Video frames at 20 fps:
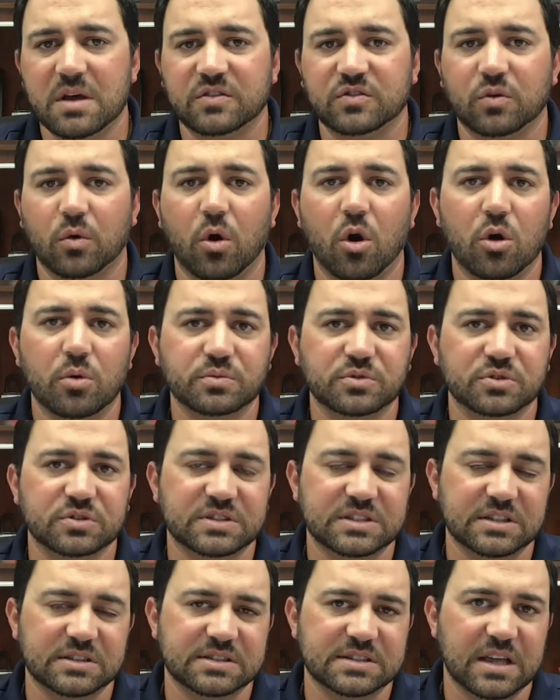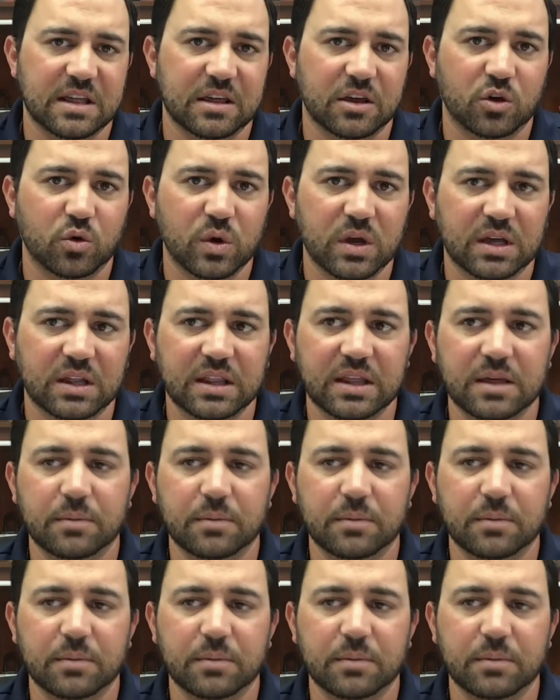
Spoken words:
So homes are still selling quickly,